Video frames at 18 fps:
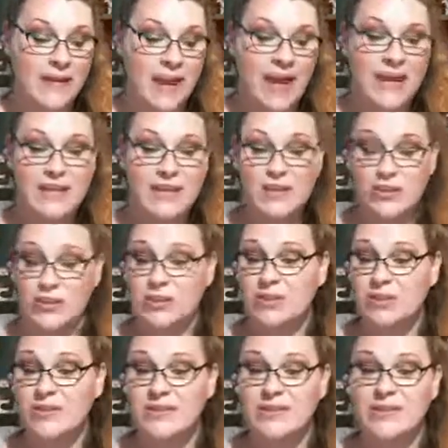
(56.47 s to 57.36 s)

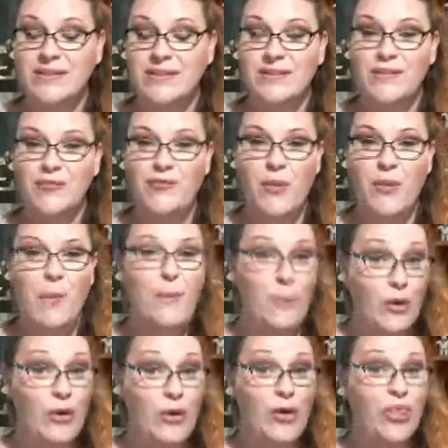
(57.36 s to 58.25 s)
excerpt from
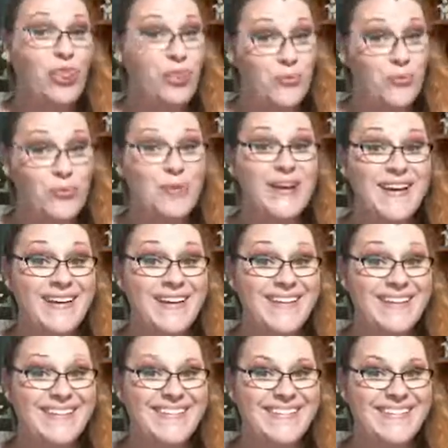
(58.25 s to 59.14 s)
book 3.